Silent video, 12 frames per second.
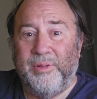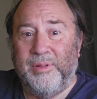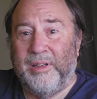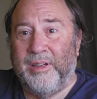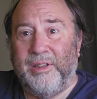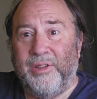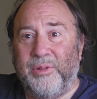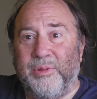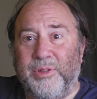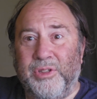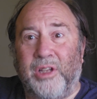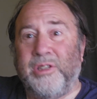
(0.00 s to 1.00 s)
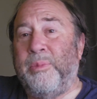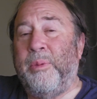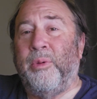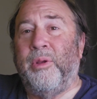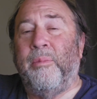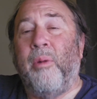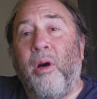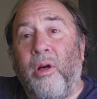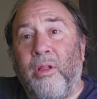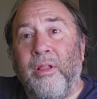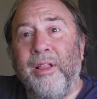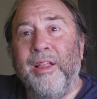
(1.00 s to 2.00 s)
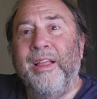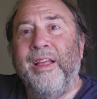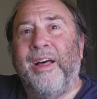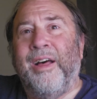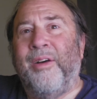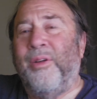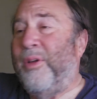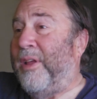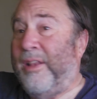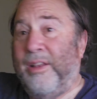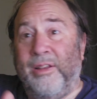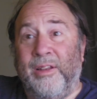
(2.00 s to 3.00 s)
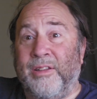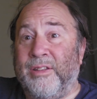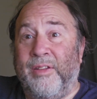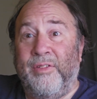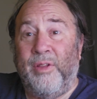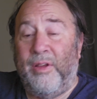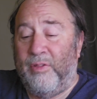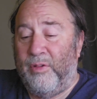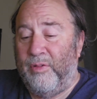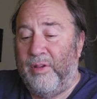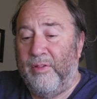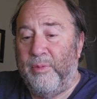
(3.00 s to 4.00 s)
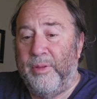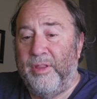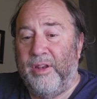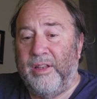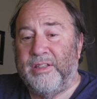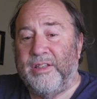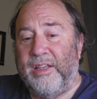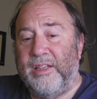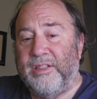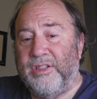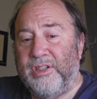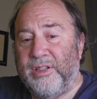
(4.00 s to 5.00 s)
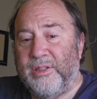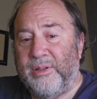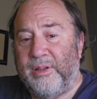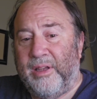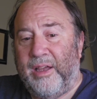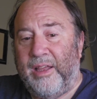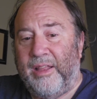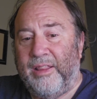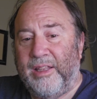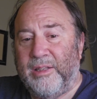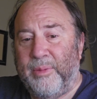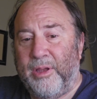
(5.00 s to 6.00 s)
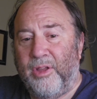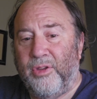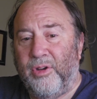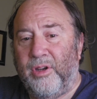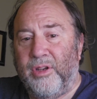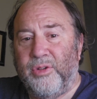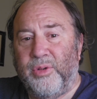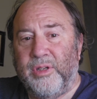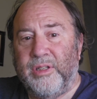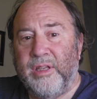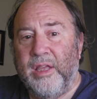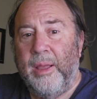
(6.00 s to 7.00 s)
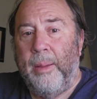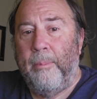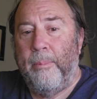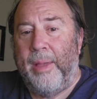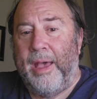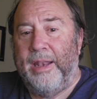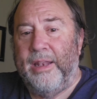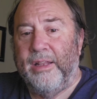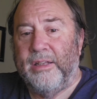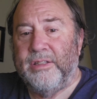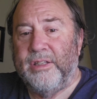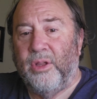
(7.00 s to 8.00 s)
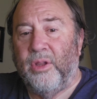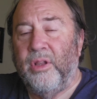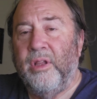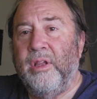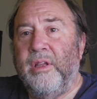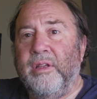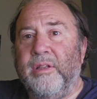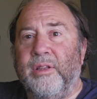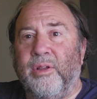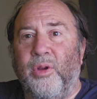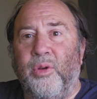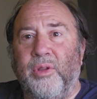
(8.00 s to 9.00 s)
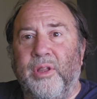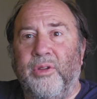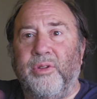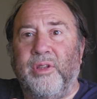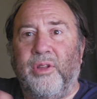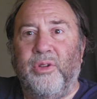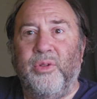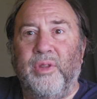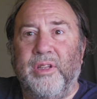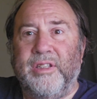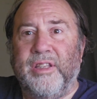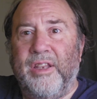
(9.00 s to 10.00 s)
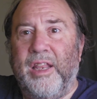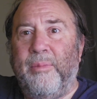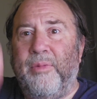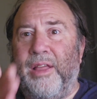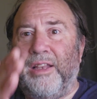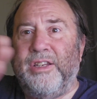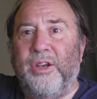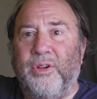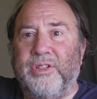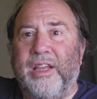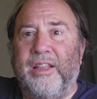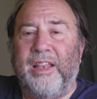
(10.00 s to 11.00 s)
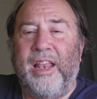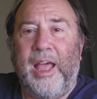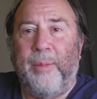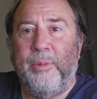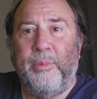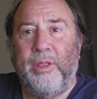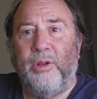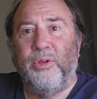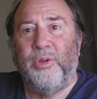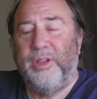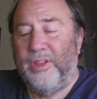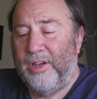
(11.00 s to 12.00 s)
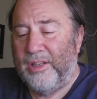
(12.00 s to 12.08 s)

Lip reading: You know, shot some people in a mall. And it doesn't even have to be in the United States. It's just, I think it's to make other countries mad at us. They'll do this in the name of that terrorist act that happened, but they don't do it in the